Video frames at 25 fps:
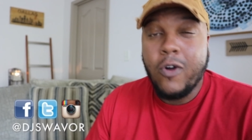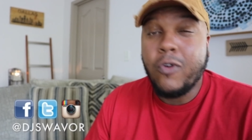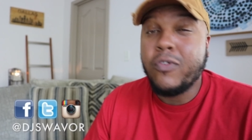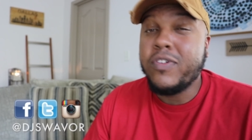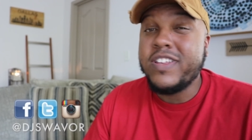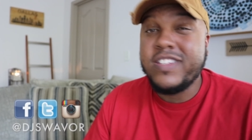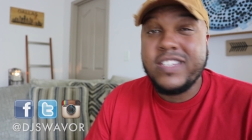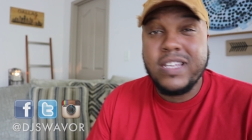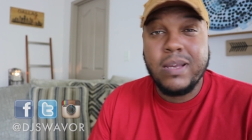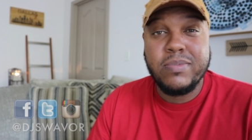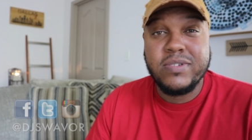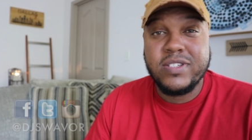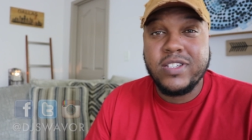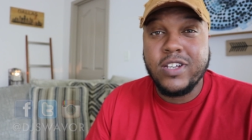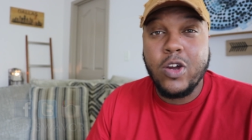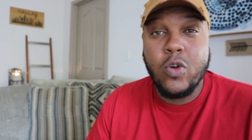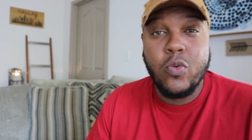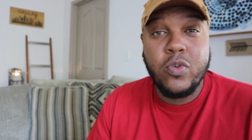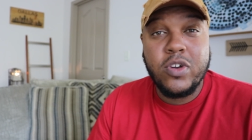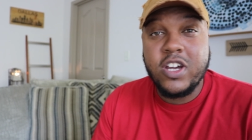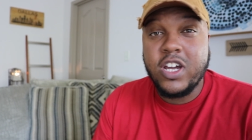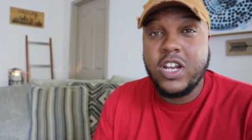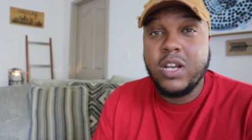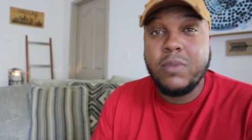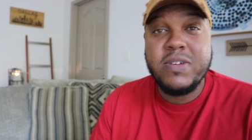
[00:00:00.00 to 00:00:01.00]
On this
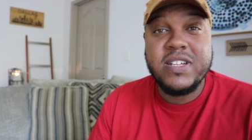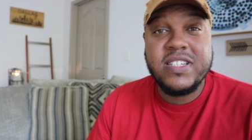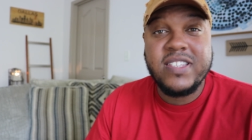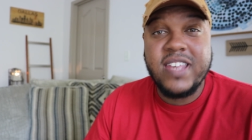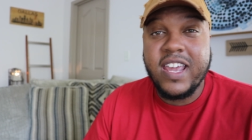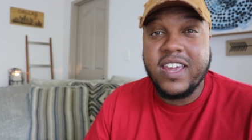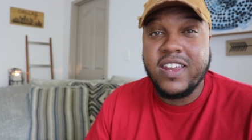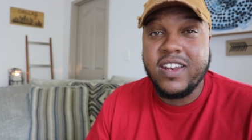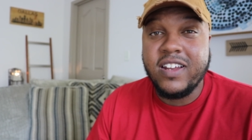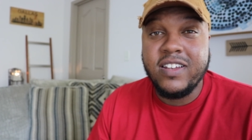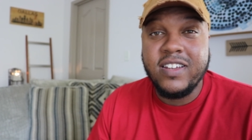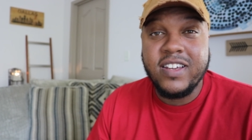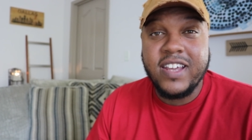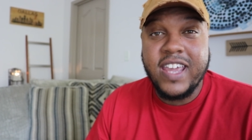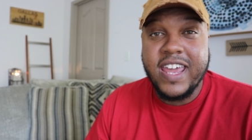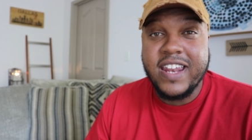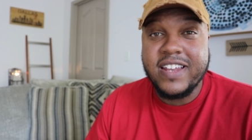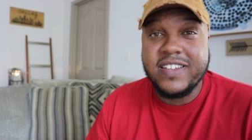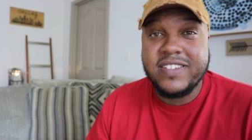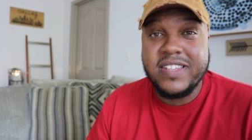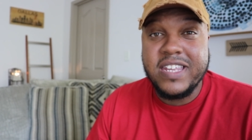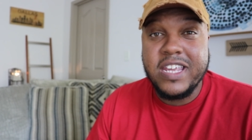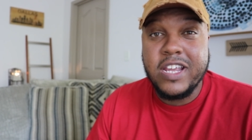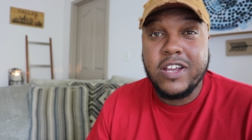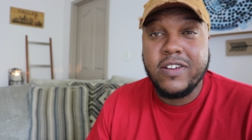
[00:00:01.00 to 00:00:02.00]
episode, we're gonna be taking a look at
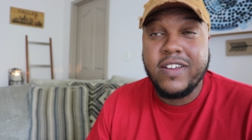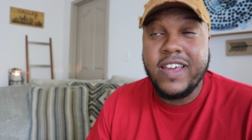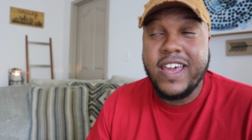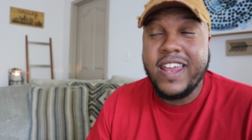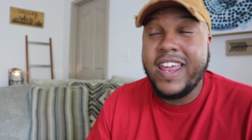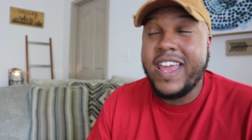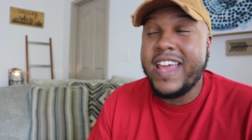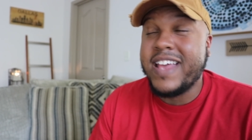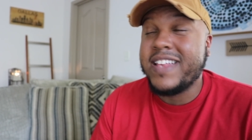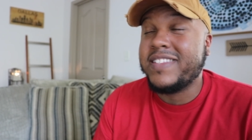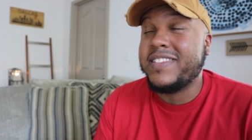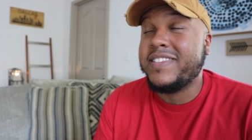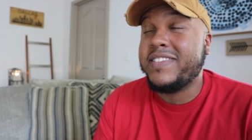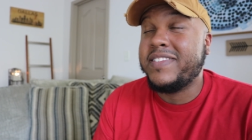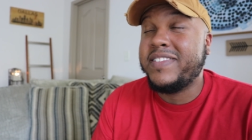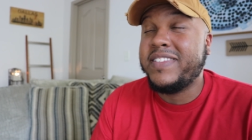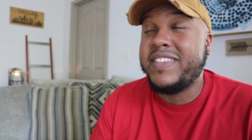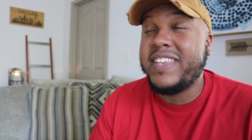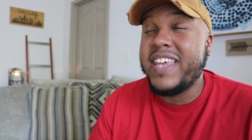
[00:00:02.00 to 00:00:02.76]
a sneaker that has